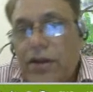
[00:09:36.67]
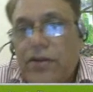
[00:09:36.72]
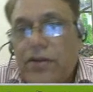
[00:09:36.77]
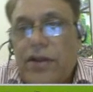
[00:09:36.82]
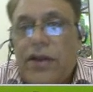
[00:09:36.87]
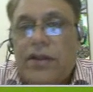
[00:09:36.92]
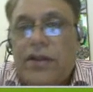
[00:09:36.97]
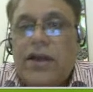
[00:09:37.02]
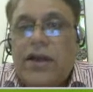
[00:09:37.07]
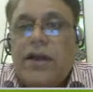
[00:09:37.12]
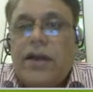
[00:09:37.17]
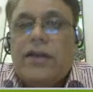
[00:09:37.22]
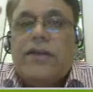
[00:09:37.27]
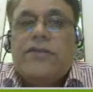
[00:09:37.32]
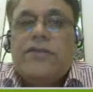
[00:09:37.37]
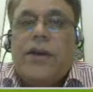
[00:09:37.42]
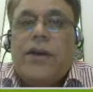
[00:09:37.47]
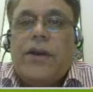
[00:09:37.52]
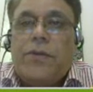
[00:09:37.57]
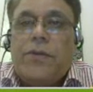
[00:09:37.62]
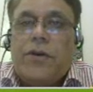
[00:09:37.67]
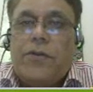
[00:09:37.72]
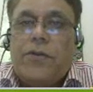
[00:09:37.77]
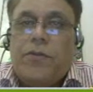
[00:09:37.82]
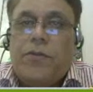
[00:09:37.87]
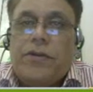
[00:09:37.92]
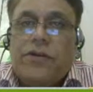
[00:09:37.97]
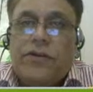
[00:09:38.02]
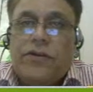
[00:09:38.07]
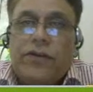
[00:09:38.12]
is that they are the separate
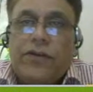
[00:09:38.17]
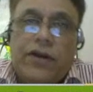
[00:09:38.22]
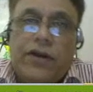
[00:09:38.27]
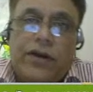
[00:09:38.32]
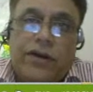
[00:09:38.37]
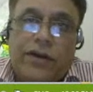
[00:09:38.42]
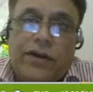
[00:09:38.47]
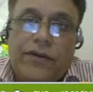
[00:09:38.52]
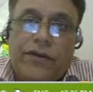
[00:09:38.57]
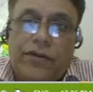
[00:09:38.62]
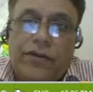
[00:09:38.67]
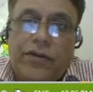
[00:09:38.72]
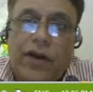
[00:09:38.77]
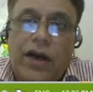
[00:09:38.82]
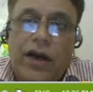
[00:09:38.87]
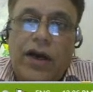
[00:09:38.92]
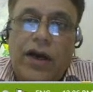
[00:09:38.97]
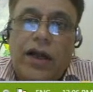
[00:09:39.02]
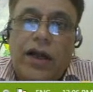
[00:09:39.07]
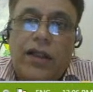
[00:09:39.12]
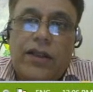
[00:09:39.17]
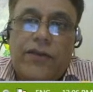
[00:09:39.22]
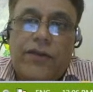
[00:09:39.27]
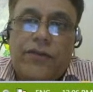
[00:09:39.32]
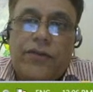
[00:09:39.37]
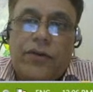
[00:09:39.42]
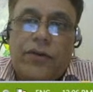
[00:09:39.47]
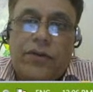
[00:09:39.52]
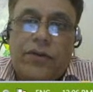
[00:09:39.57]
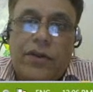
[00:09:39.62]
business entities. All the
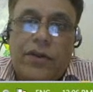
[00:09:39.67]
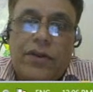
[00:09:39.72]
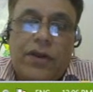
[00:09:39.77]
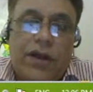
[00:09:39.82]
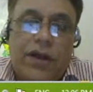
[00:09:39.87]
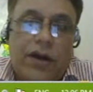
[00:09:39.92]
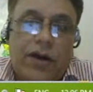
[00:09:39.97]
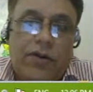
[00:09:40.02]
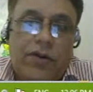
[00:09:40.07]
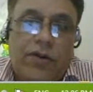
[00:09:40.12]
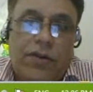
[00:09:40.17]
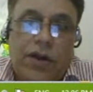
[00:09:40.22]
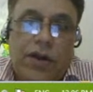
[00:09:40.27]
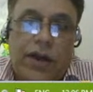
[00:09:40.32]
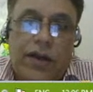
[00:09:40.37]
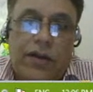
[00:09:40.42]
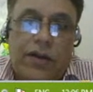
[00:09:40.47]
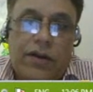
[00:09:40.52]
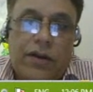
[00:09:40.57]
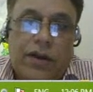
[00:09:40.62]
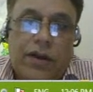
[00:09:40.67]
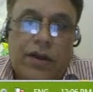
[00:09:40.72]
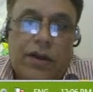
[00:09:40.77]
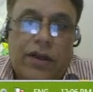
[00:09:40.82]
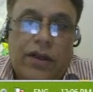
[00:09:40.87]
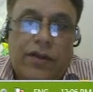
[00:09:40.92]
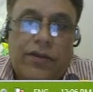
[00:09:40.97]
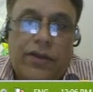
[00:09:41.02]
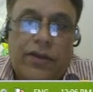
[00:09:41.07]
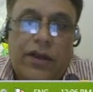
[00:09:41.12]
forces, they are outside.
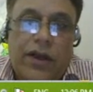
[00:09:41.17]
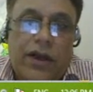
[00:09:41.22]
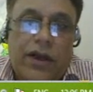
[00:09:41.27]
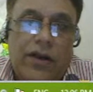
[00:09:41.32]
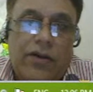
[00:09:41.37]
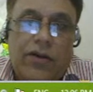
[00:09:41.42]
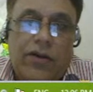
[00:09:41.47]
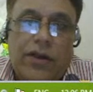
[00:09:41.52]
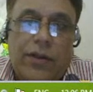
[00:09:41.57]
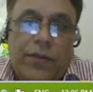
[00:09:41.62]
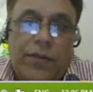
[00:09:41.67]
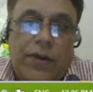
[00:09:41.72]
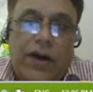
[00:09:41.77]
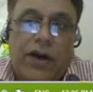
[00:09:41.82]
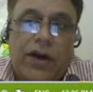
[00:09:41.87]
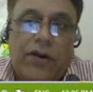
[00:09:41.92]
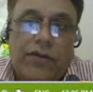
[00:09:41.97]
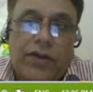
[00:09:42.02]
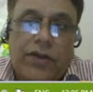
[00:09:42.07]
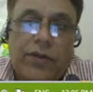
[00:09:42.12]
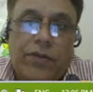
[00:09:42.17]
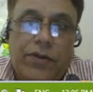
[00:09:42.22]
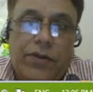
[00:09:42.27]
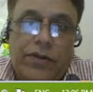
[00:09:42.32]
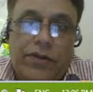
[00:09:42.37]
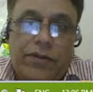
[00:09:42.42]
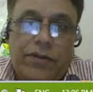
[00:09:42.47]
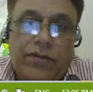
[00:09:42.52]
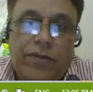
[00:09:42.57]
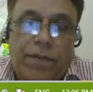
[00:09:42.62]
They are not the part of the
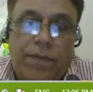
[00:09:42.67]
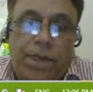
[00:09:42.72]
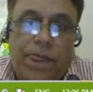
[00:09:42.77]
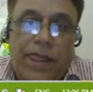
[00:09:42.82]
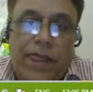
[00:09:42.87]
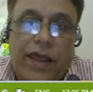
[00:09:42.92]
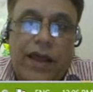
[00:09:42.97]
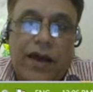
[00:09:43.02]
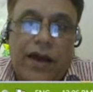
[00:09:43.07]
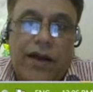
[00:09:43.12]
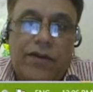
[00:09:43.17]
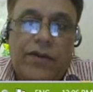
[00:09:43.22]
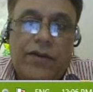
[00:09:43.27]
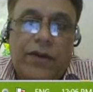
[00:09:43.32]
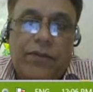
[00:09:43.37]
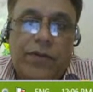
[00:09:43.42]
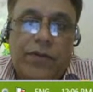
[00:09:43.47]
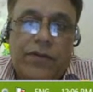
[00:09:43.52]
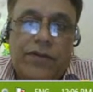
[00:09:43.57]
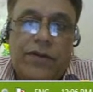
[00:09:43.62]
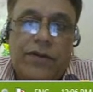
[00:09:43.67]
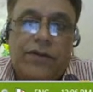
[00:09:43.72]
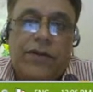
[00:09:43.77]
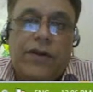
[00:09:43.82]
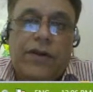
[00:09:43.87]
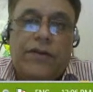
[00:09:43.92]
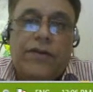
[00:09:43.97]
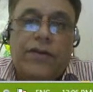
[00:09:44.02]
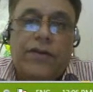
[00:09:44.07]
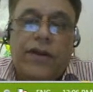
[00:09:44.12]
business. They are, the business
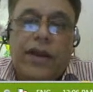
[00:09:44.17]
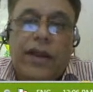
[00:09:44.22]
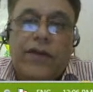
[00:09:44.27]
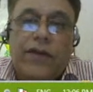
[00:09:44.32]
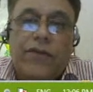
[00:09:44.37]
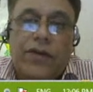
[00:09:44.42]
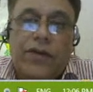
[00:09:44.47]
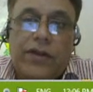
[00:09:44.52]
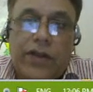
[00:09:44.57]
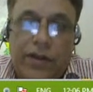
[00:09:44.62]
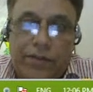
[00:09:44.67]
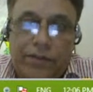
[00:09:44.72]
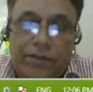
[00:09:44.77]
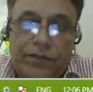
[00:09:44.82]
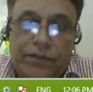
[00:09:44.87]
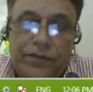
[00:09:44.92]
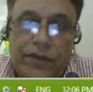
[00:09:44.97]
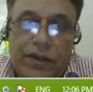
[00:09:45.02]
is dealing with them.